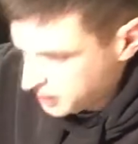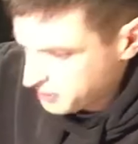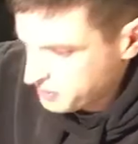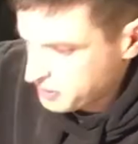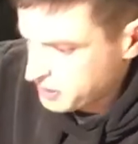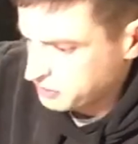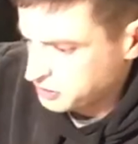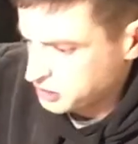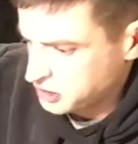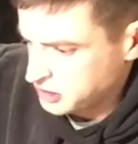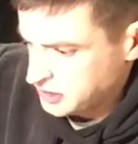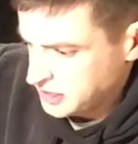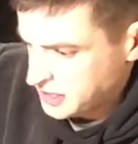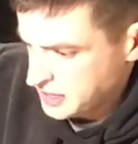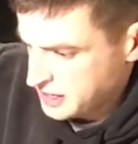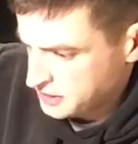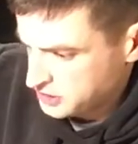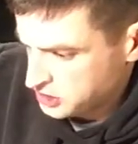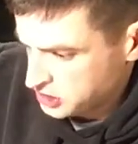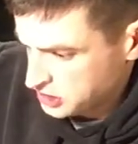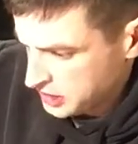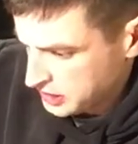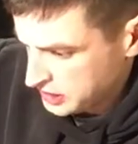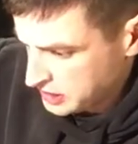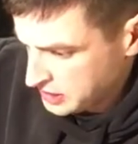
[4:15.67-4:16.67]
come up to the
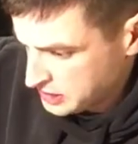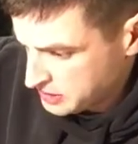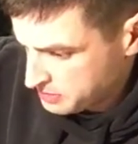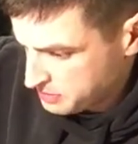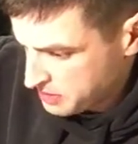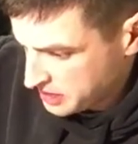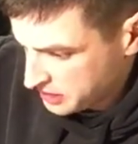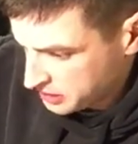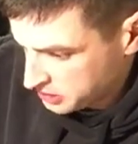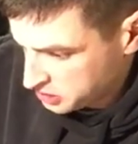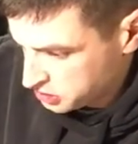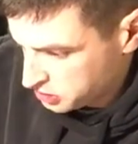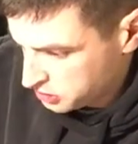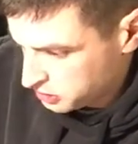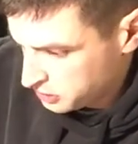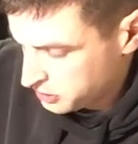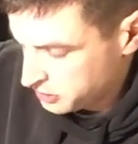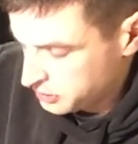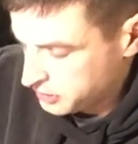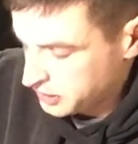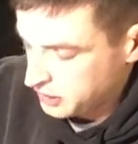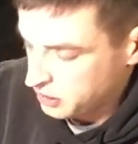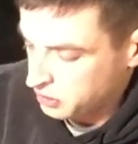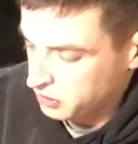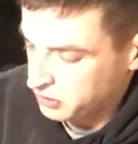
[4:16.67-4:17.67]
edge and I need to make a
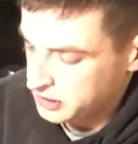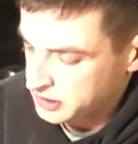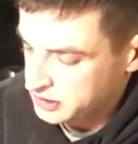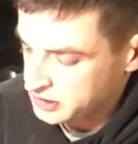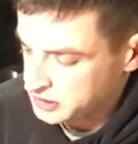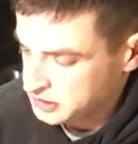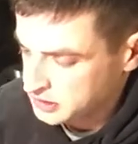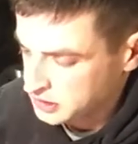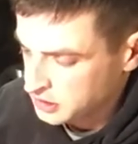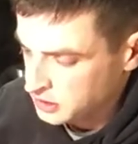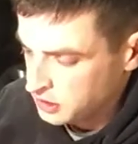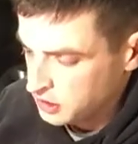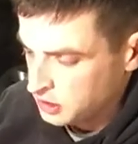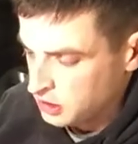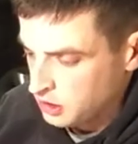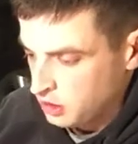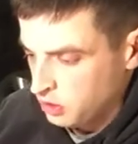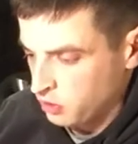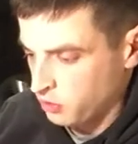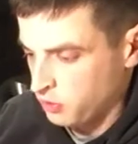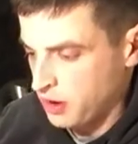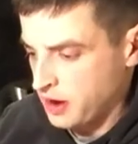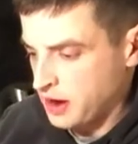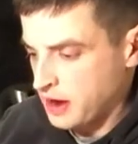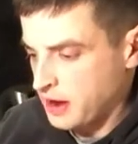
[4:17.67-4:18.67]
turn, I always
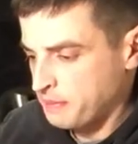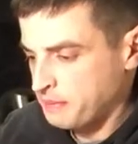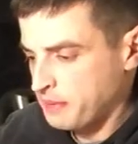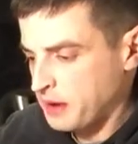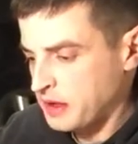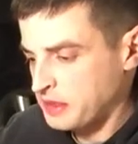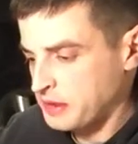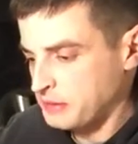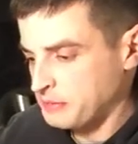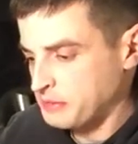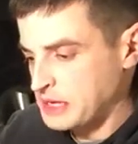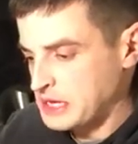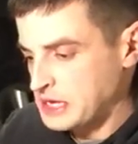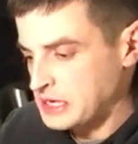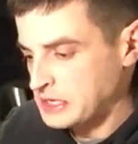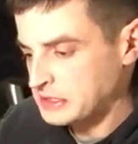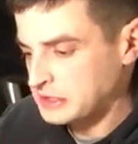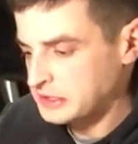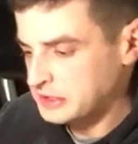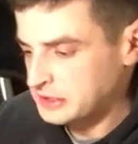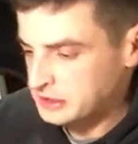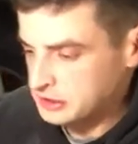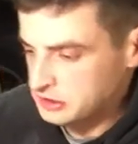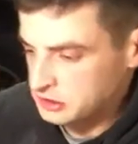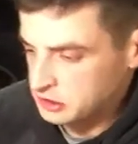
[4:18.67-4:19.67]
run up on the
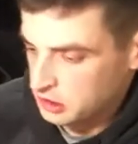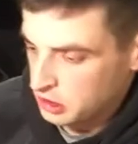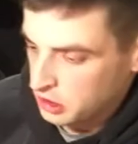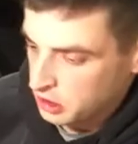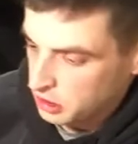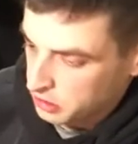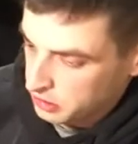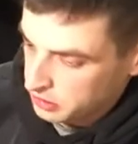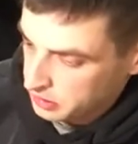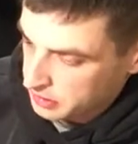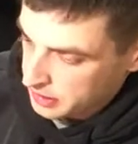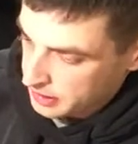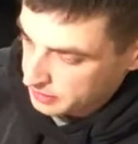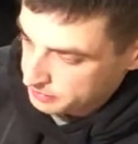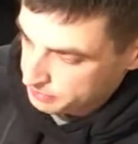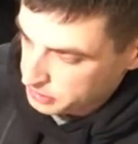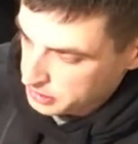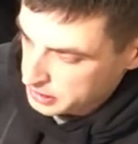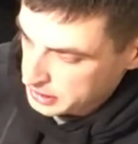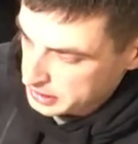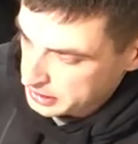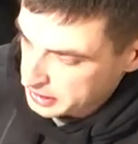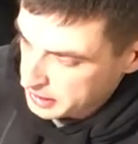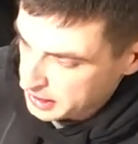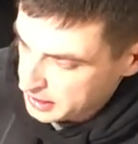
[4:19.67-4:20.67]
piece till I'm
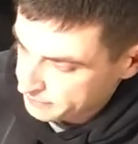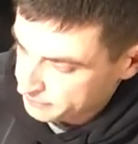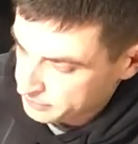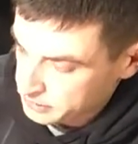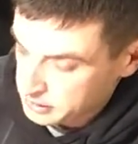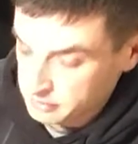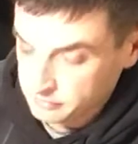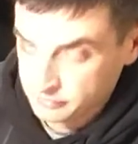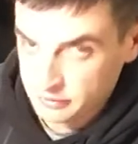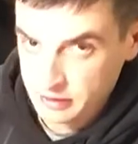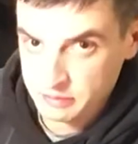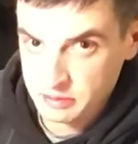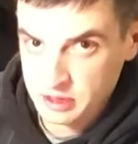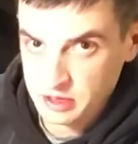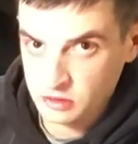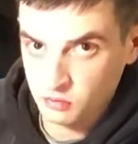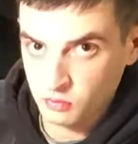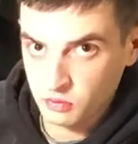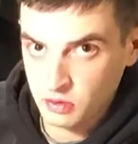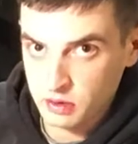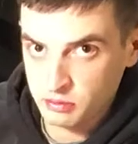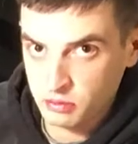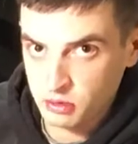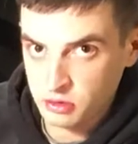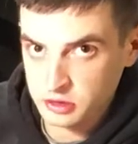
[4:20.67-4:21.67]
pretty confident if I
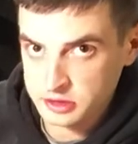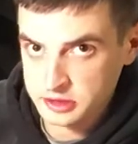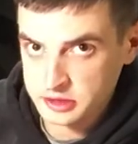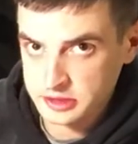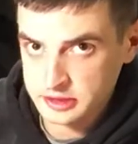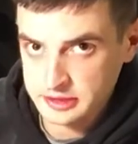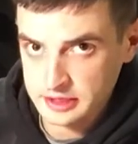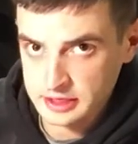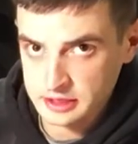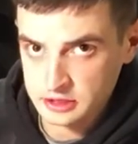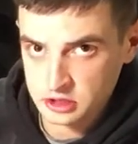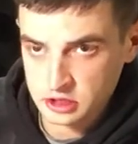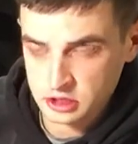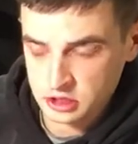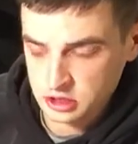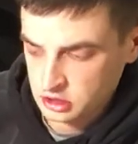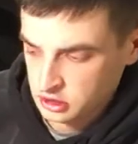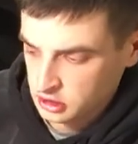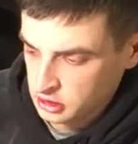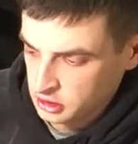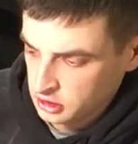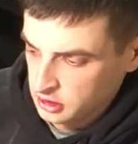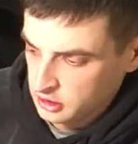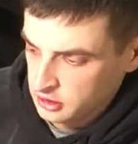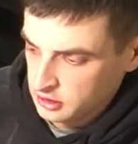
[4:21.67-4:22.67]
made one more stitch,
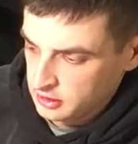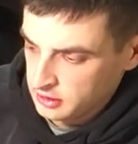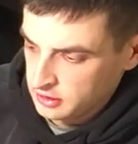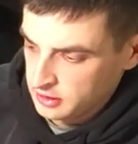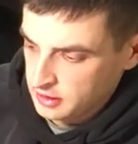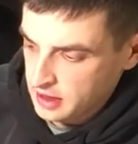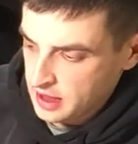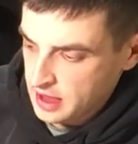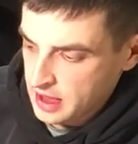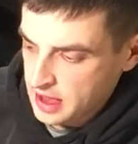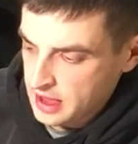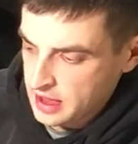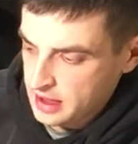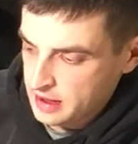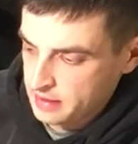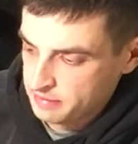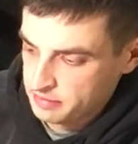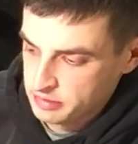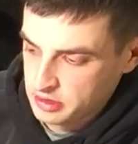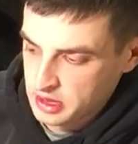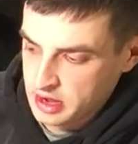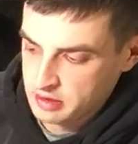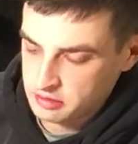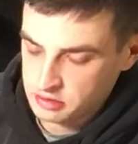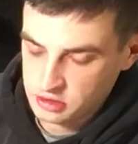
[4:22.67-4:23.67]
I
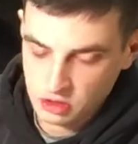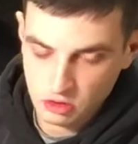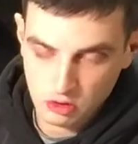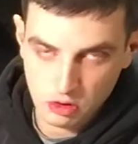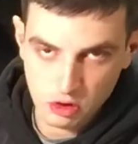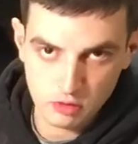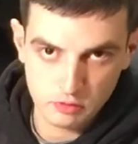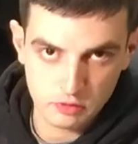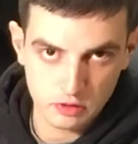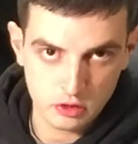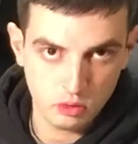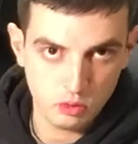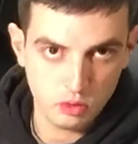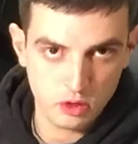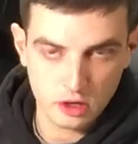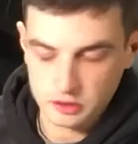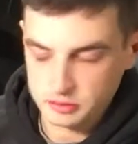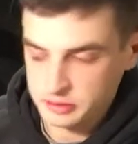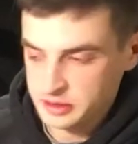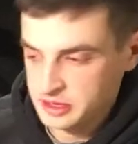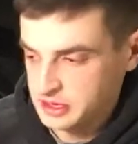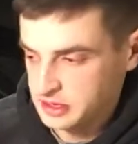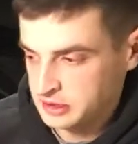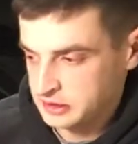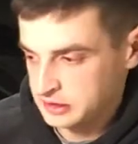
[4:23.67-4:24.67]
would go over the
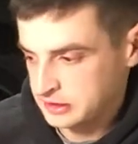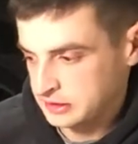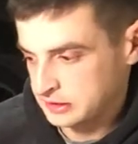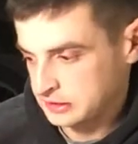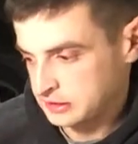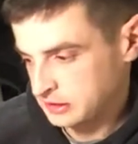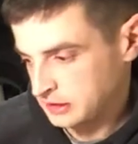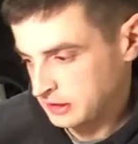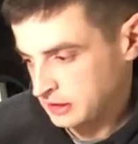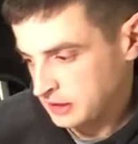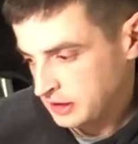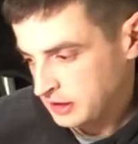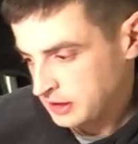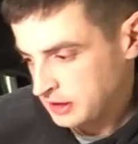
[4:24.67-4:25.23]
workpiece.